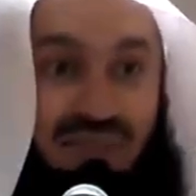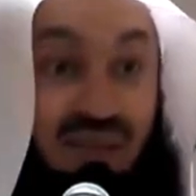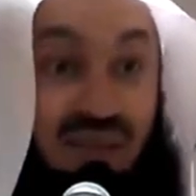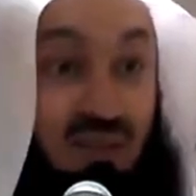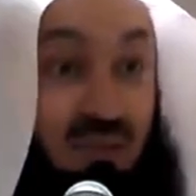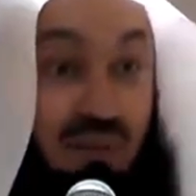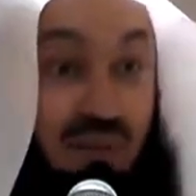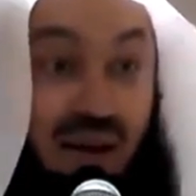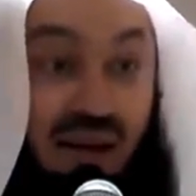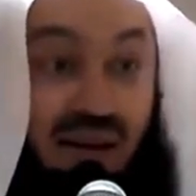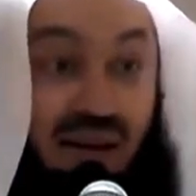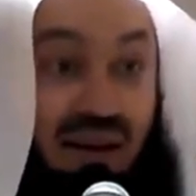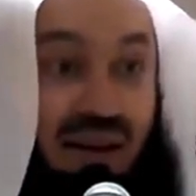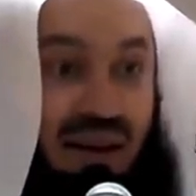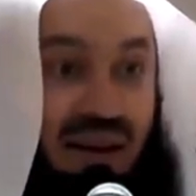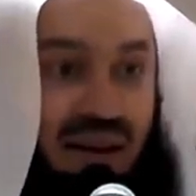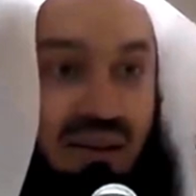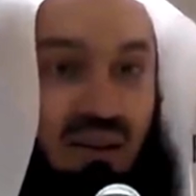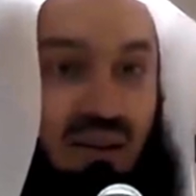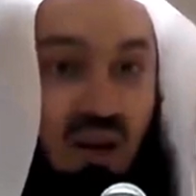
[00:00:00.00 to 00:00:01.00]

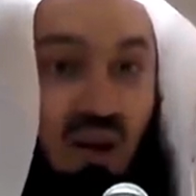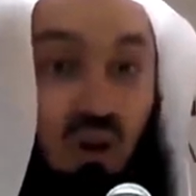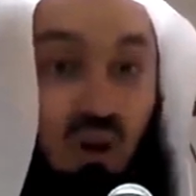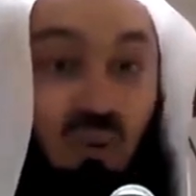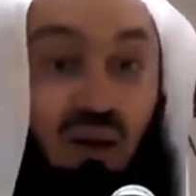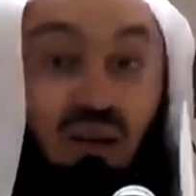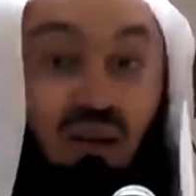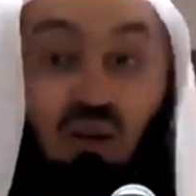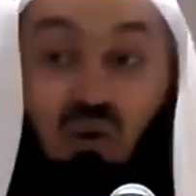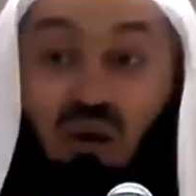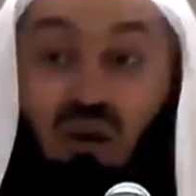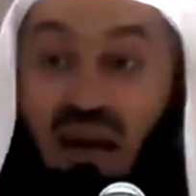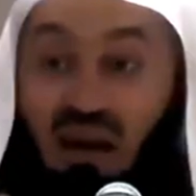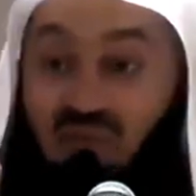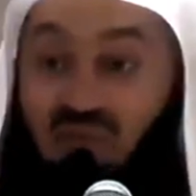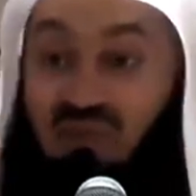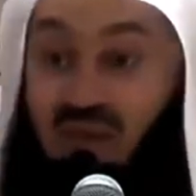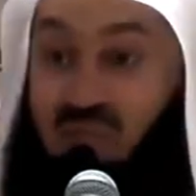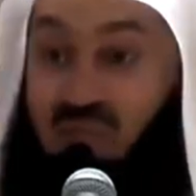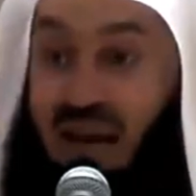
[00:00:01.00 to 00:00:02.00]
Subhanallah. When you
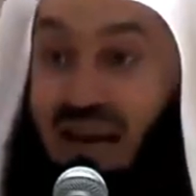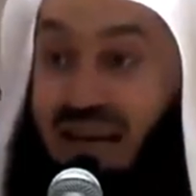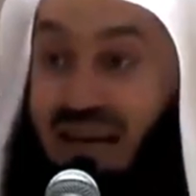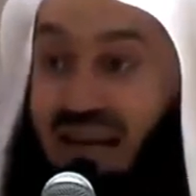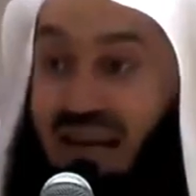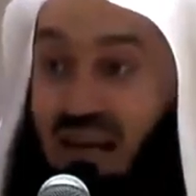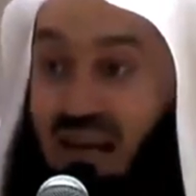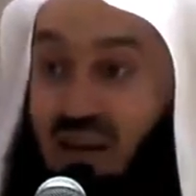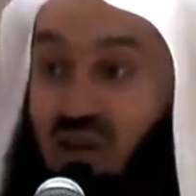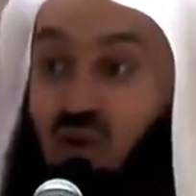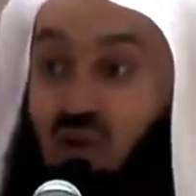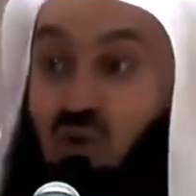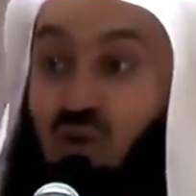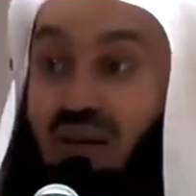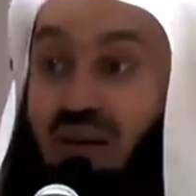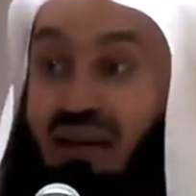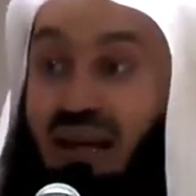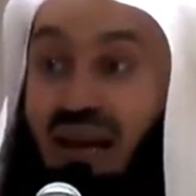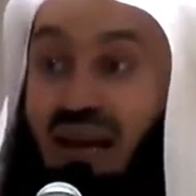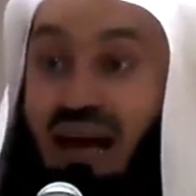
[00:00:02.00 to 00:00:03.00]
love the Maker, you
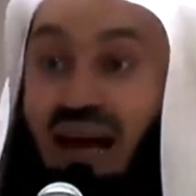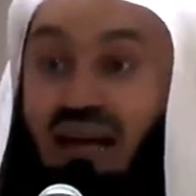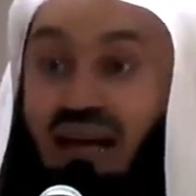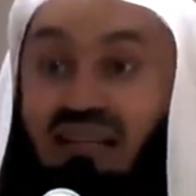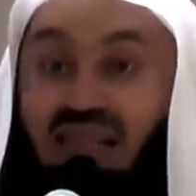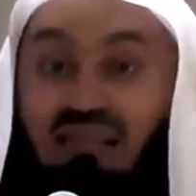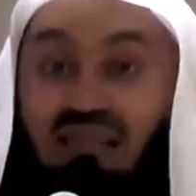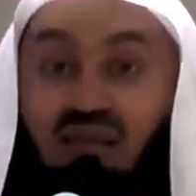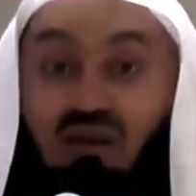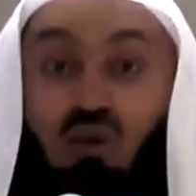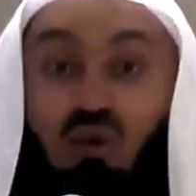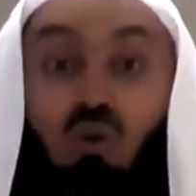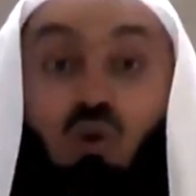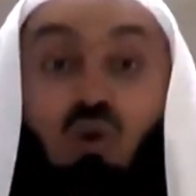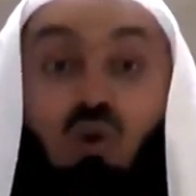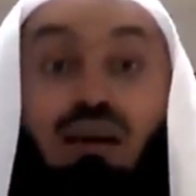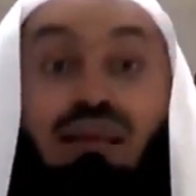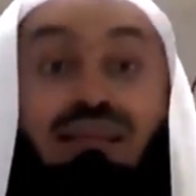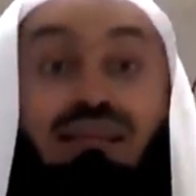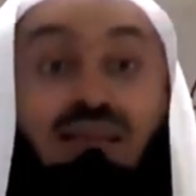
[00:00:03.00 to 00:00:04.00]
realize
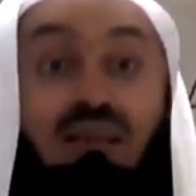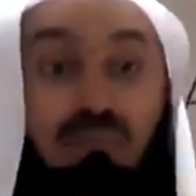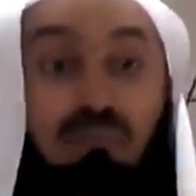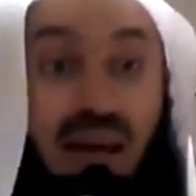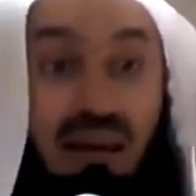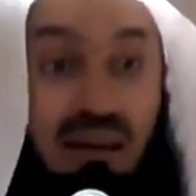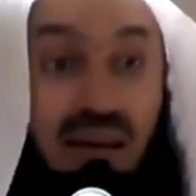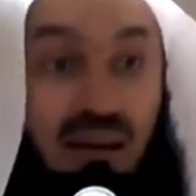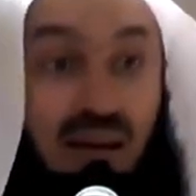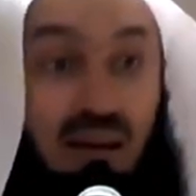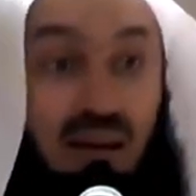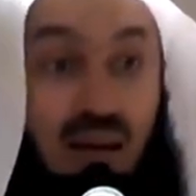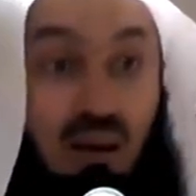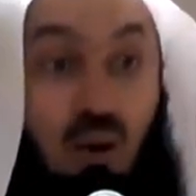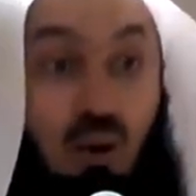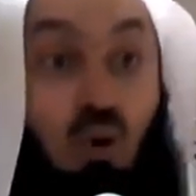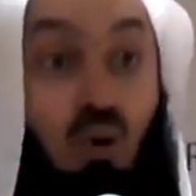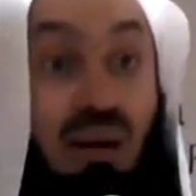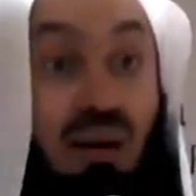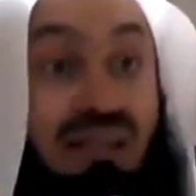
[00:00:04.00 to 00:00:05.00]
who is the Maker.
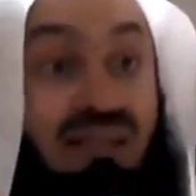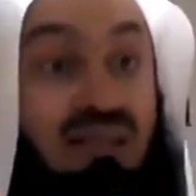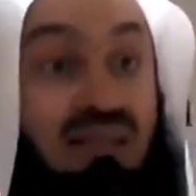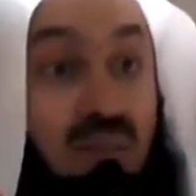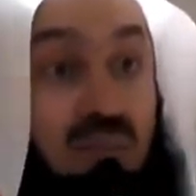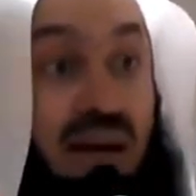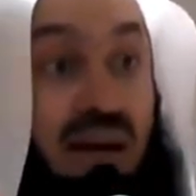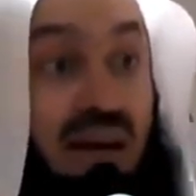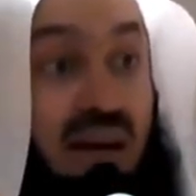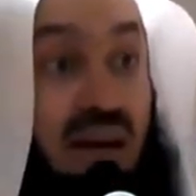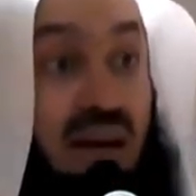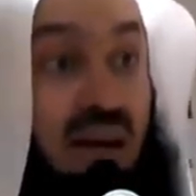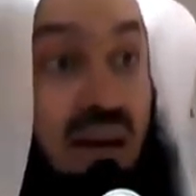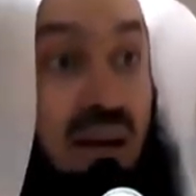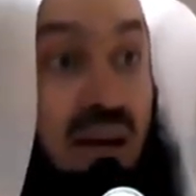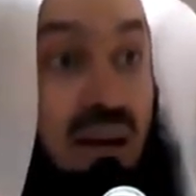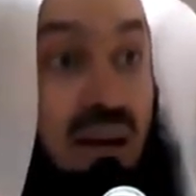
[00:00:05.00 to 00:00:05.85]
Who is the Maker?